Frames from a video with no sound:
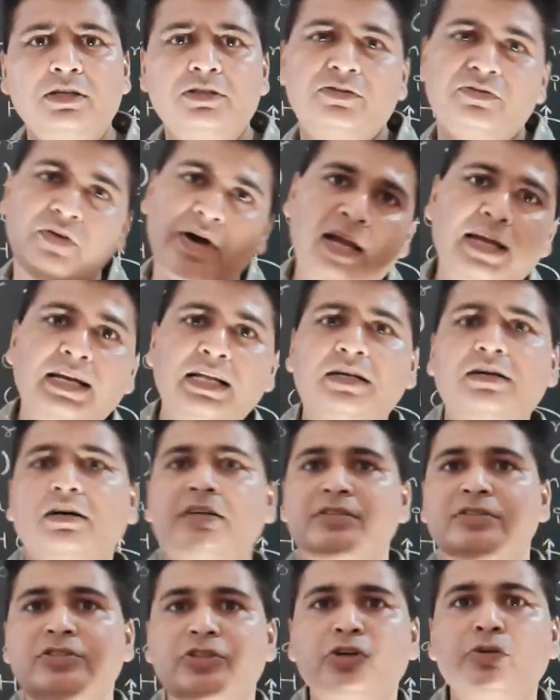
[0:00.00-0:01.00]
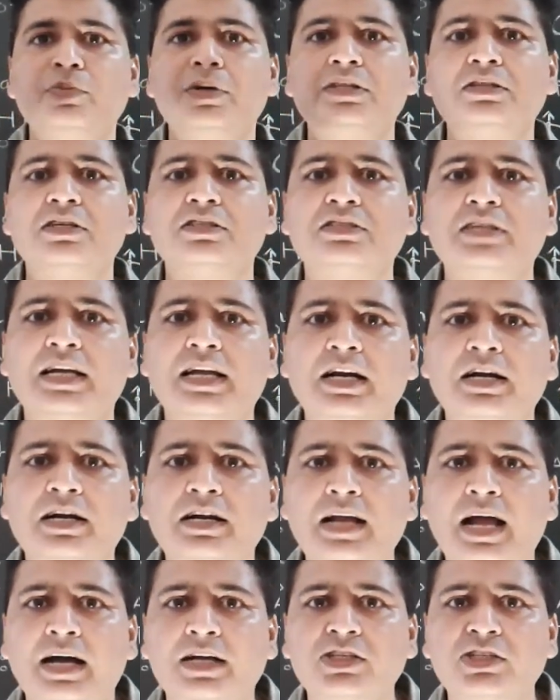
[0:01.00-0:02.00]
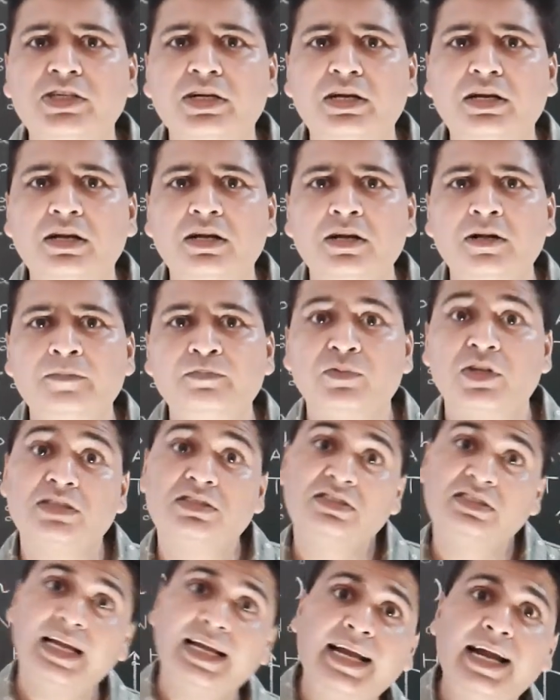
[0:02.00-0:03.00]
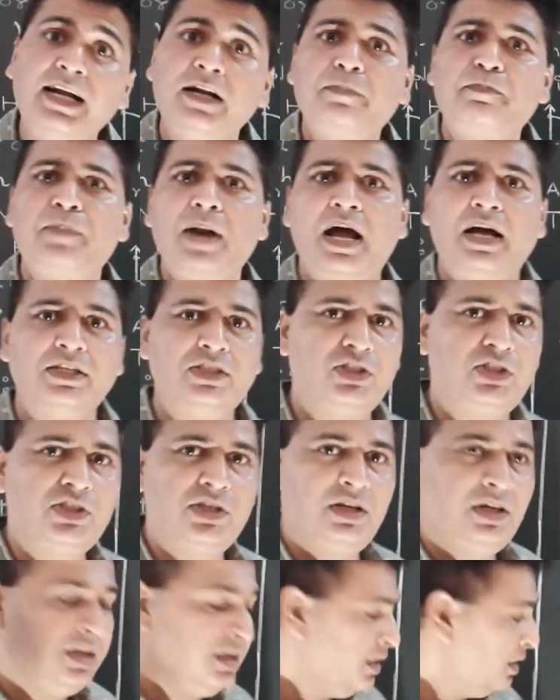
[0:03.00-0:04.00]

is finally consumed in the second reaction, the second plunge,